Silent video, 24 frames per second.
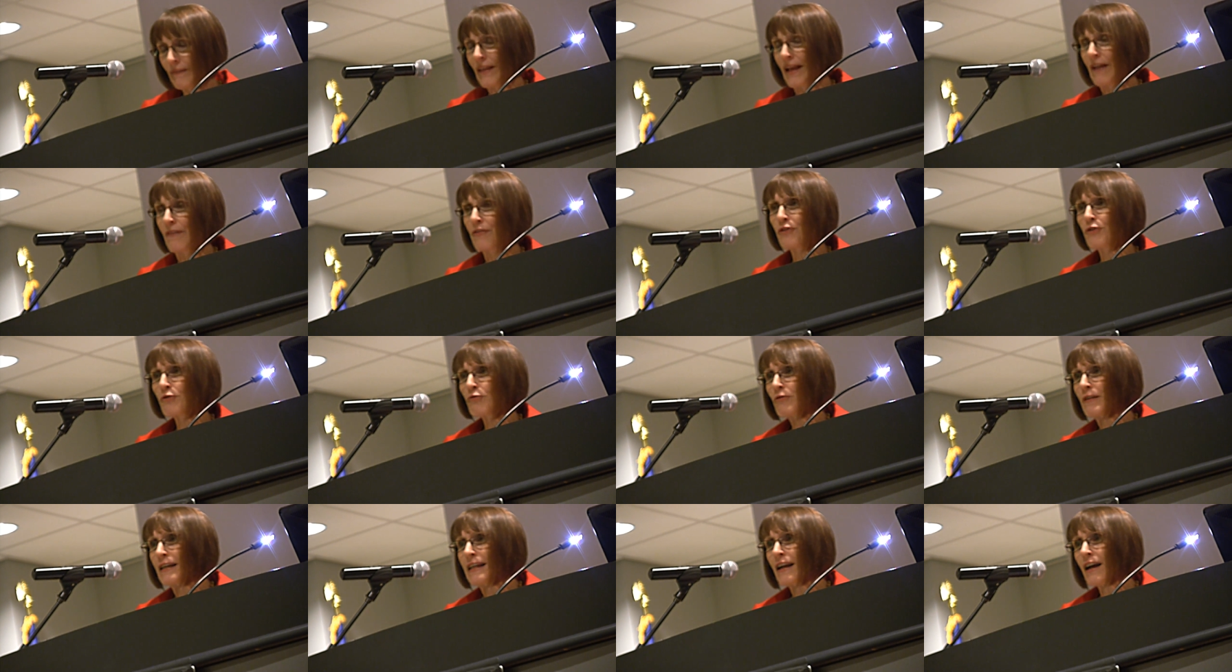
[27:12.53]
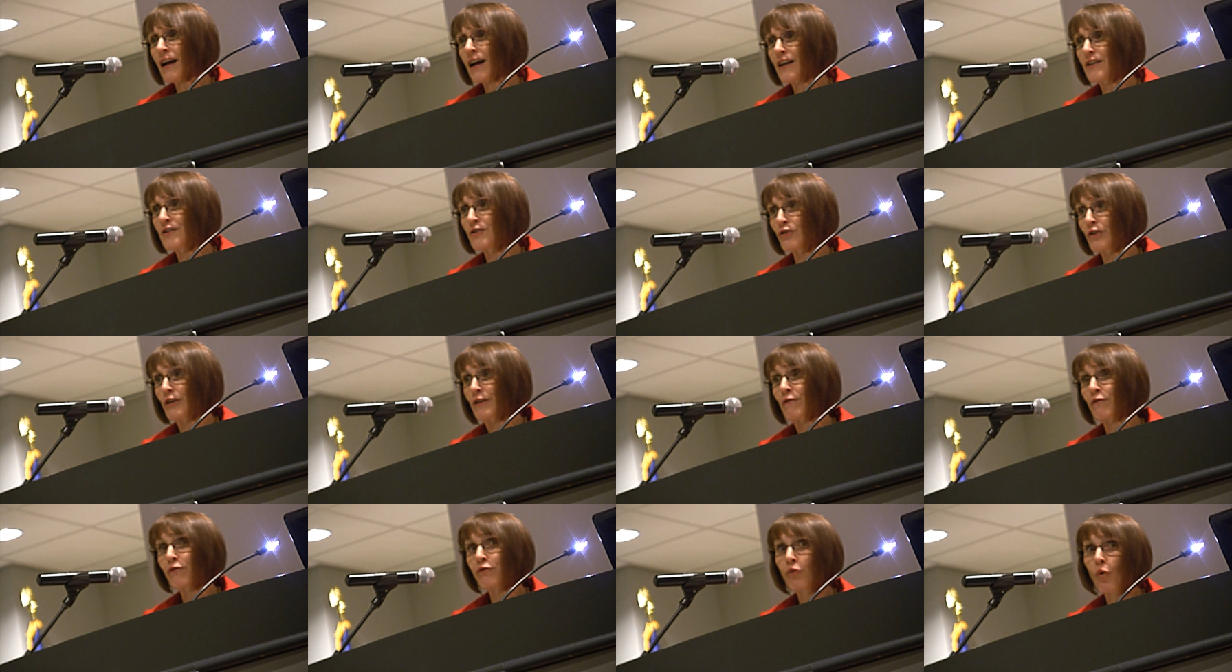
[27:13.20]
and
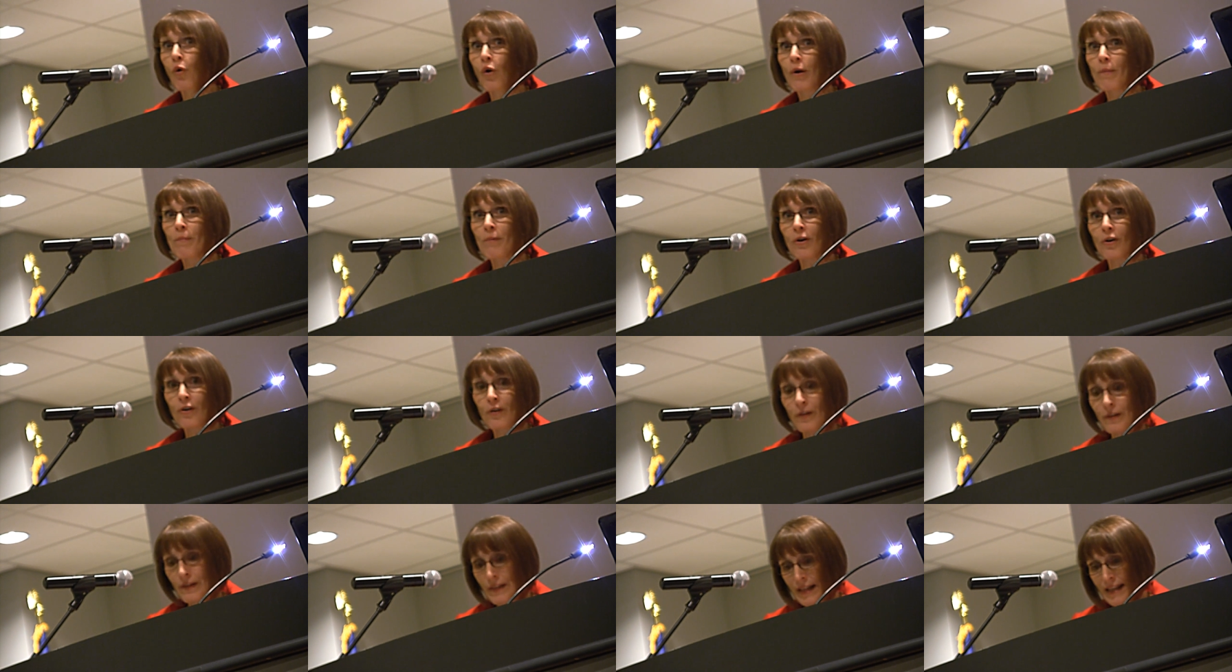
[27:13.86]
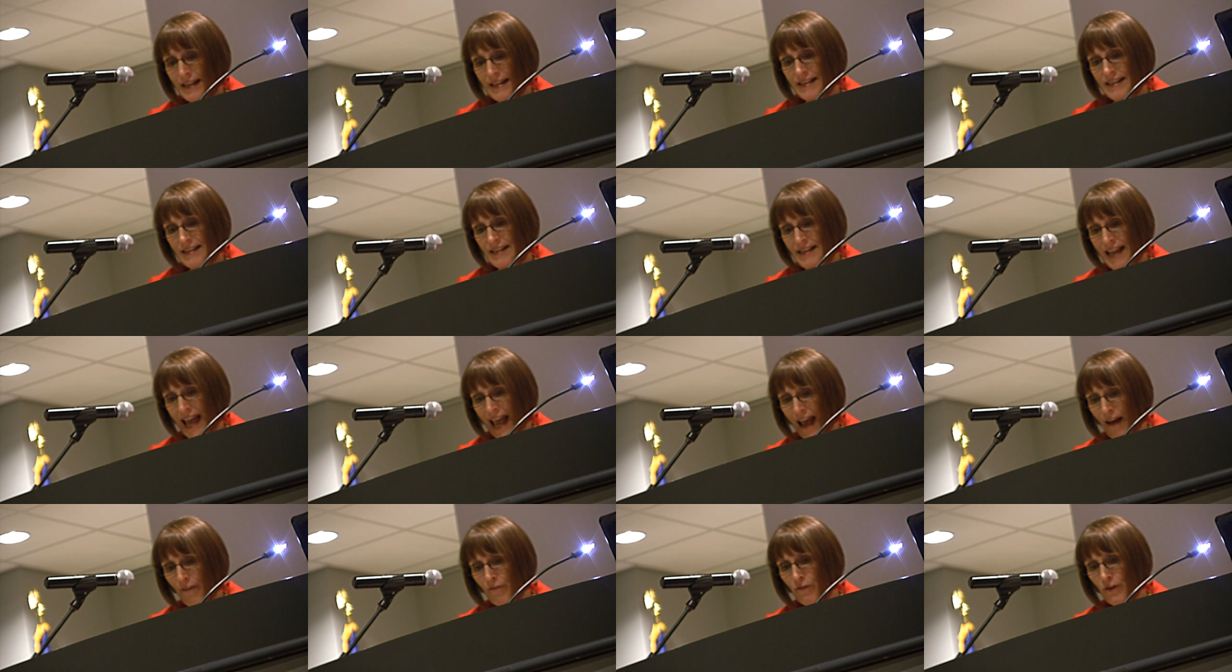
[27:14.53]
300 former
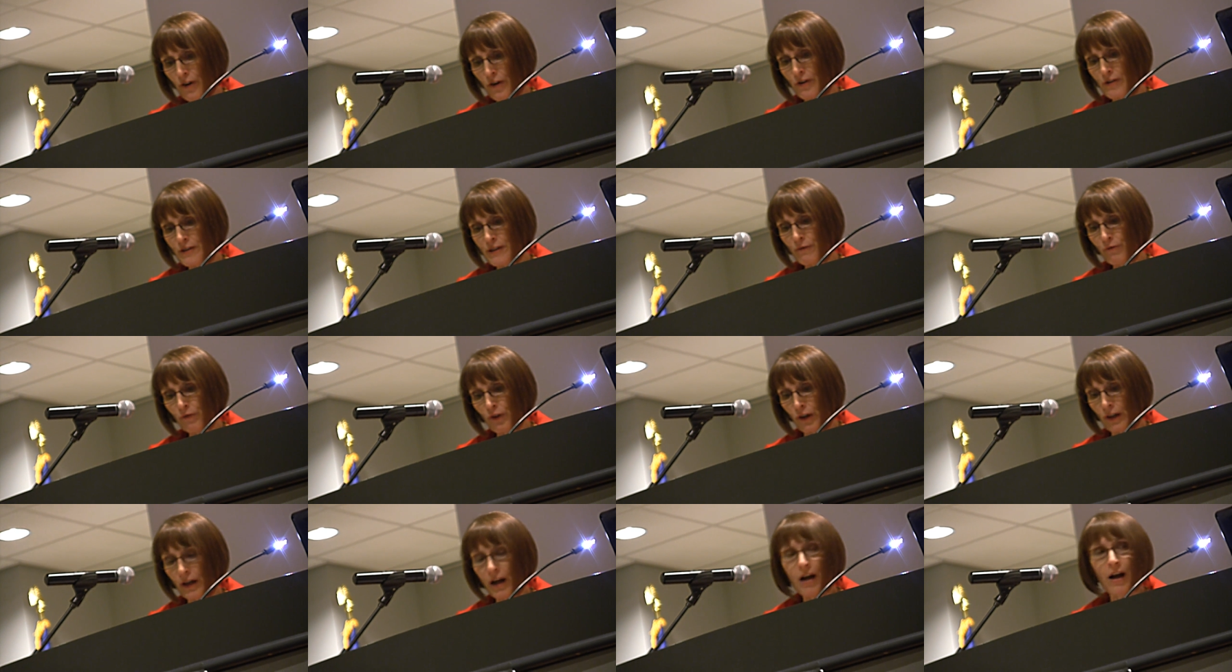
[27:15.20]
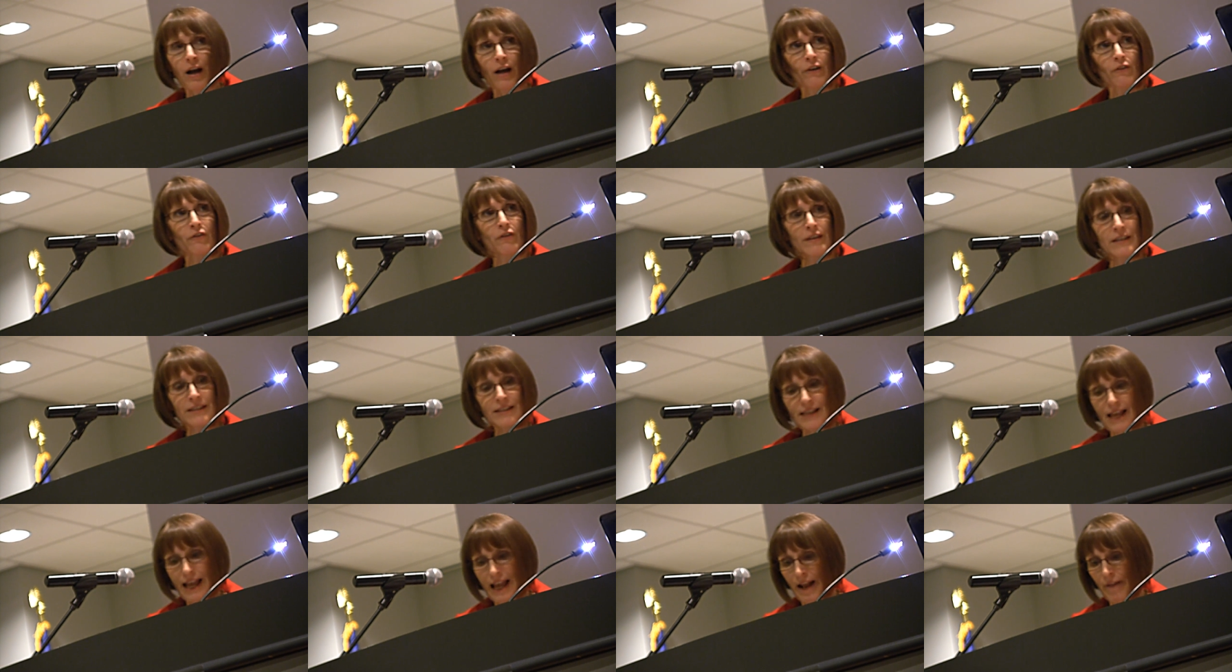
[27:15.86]
staffers for
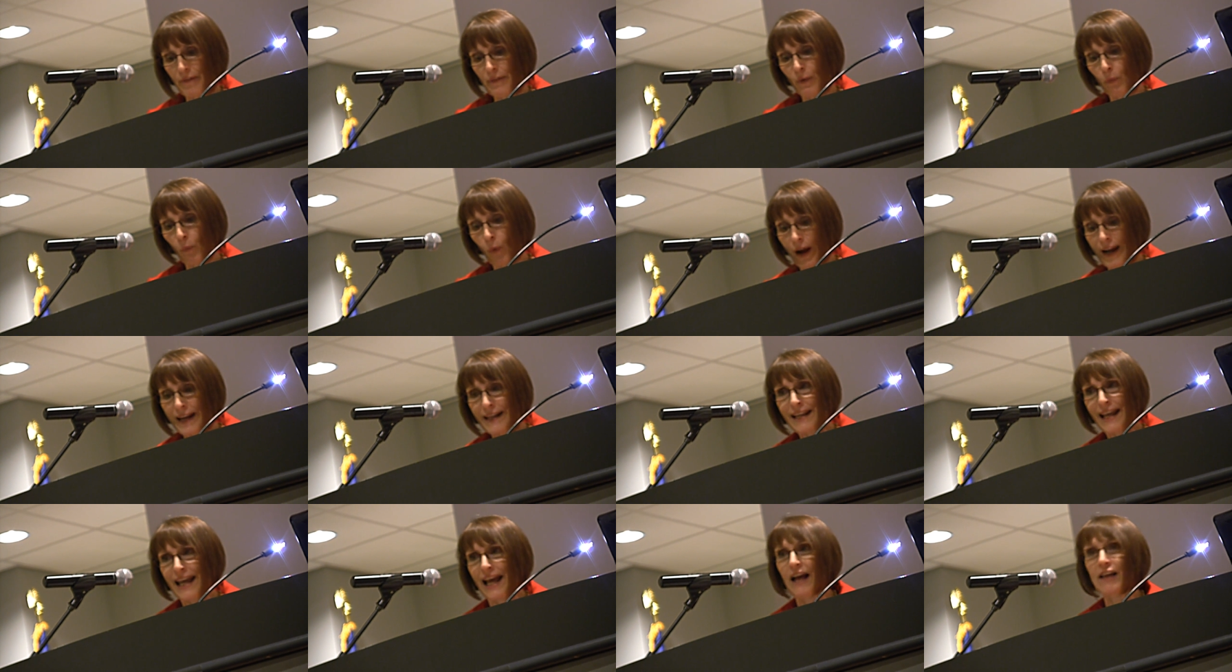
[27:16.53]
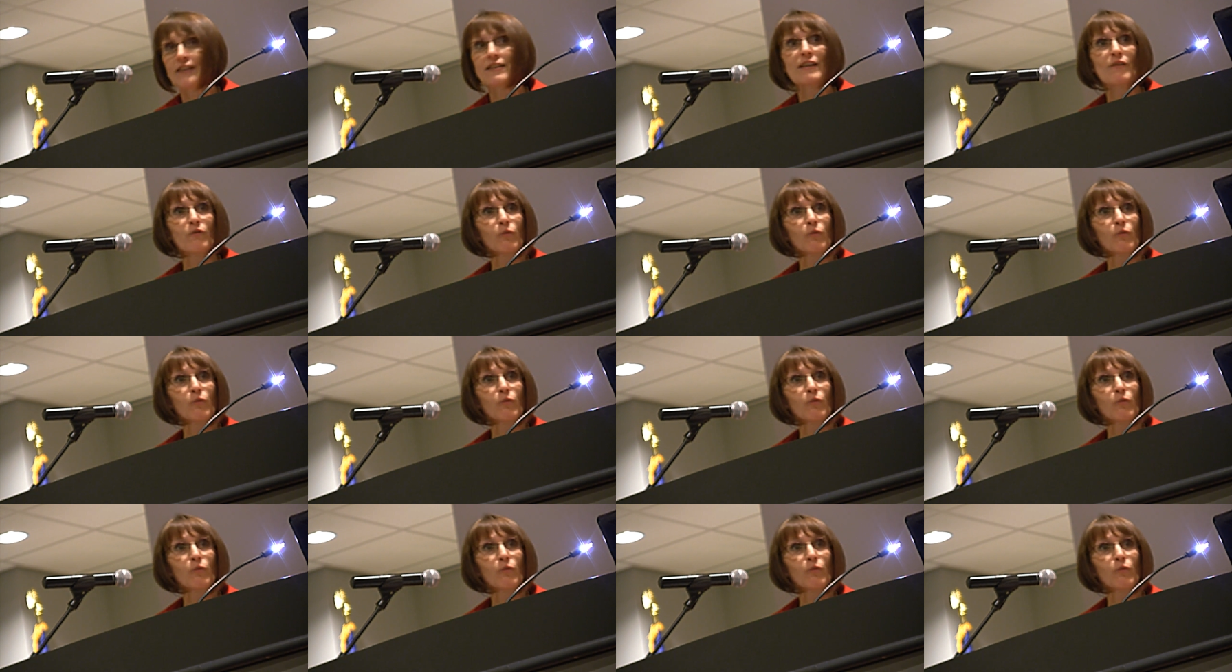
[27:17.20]
Congress and the White House.